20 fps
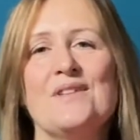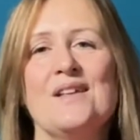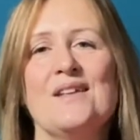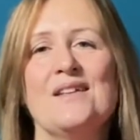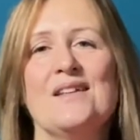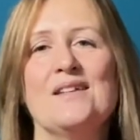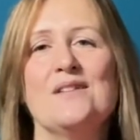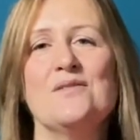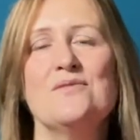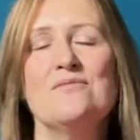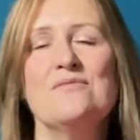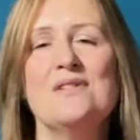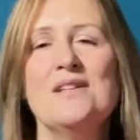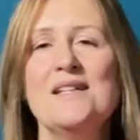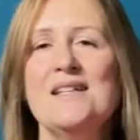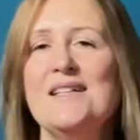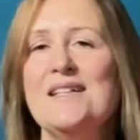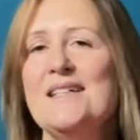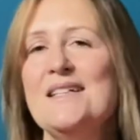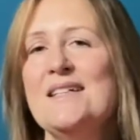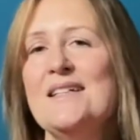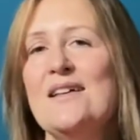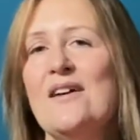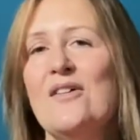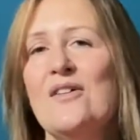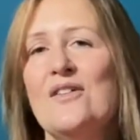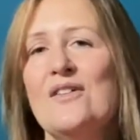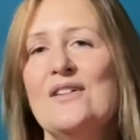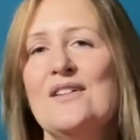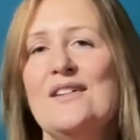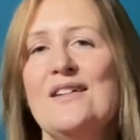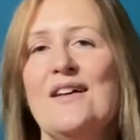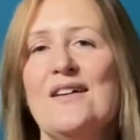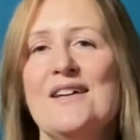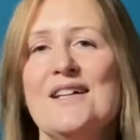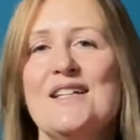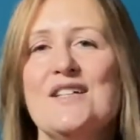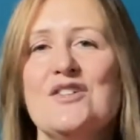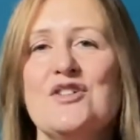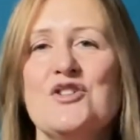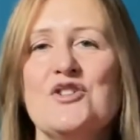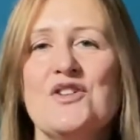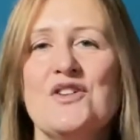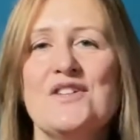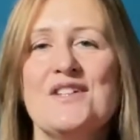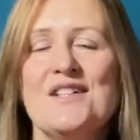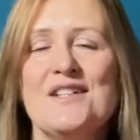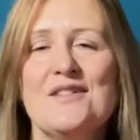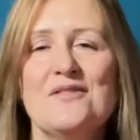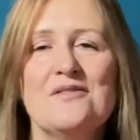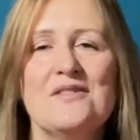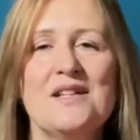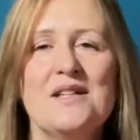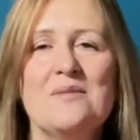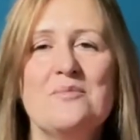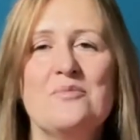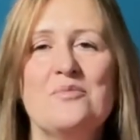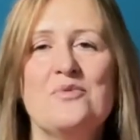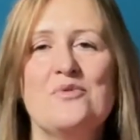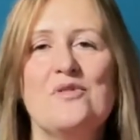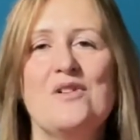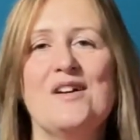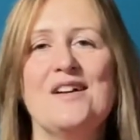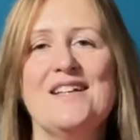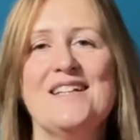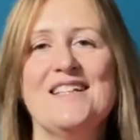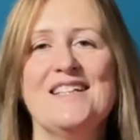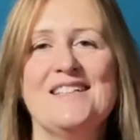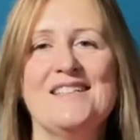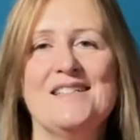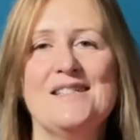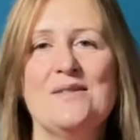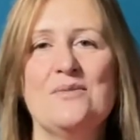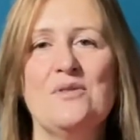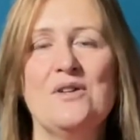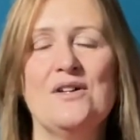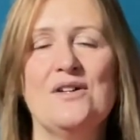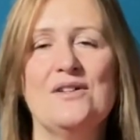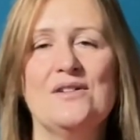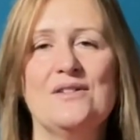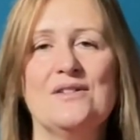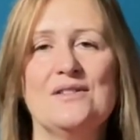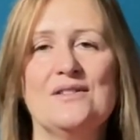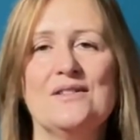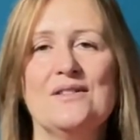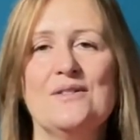That's really our light shining really bright in this world.